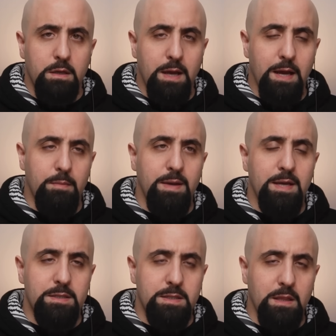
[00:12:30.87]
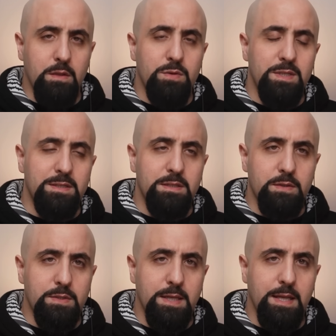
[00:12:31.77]
Hamas and the
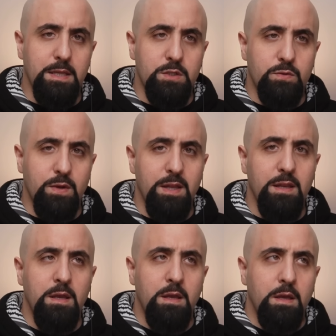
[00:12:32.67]
resistance and Israel,